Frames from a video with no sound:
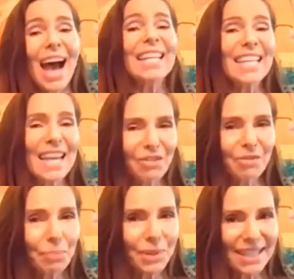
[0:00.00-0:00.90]
At the end of
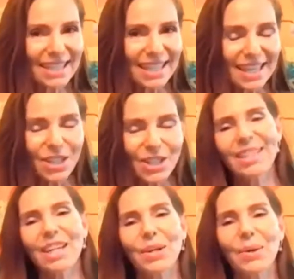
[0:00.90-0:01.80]
the
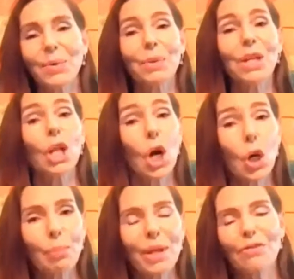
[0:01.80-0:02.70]
presentation, we will
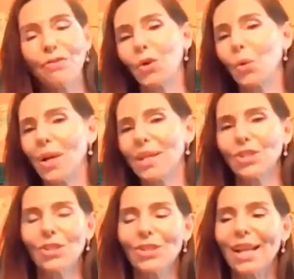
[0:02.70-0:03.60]
open for
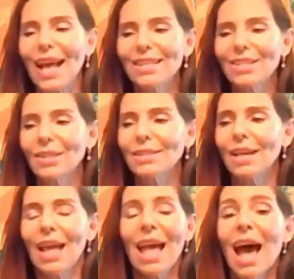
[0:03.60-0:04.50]
questions and answers,
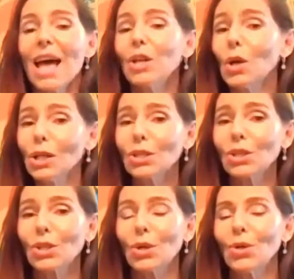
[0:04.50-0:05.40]
and
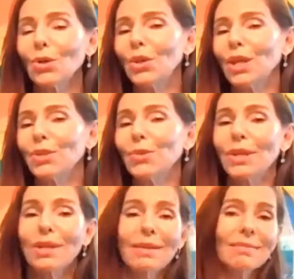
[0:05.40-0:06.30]
also that
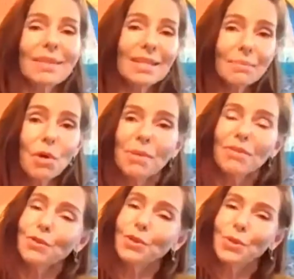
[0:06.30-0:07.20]
is a moment
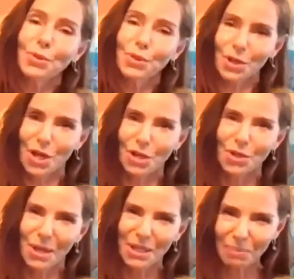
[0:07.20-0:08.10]
for you to share
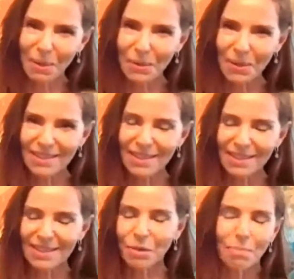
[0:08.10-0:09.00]
your
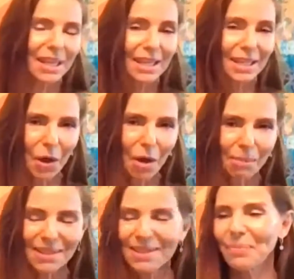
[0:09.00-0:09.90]
experiences or make any
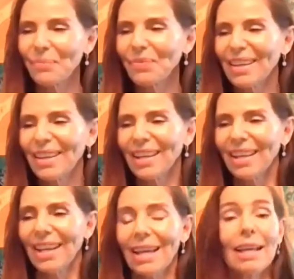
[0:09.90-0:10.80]
comments.
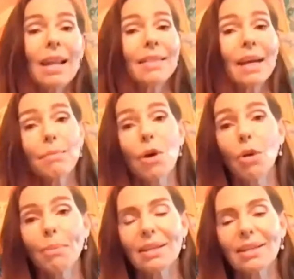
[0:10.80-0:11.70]
And at that
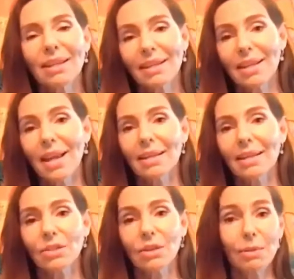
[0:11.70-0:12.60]
moment,
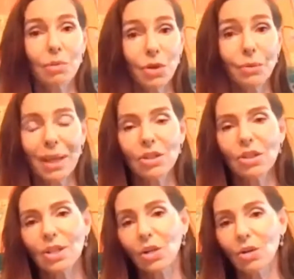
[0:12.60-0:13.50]
Ines or the
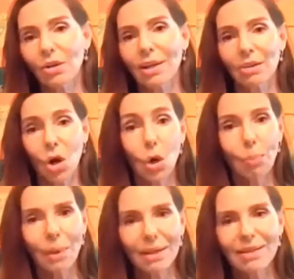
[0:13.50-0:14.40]
moderators are going to
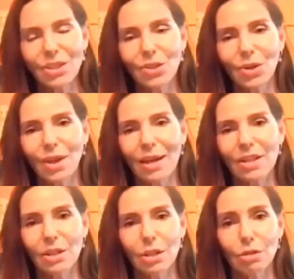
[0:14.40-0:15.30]
open so that